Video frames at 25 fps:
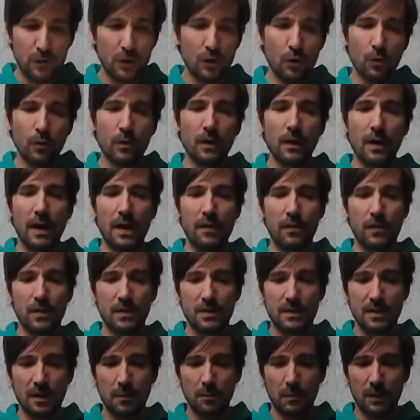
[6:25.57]
you look at the
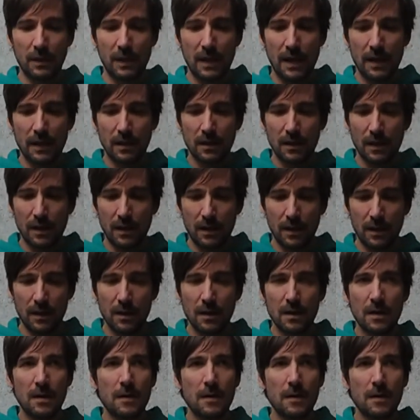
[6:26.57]
cymbal like a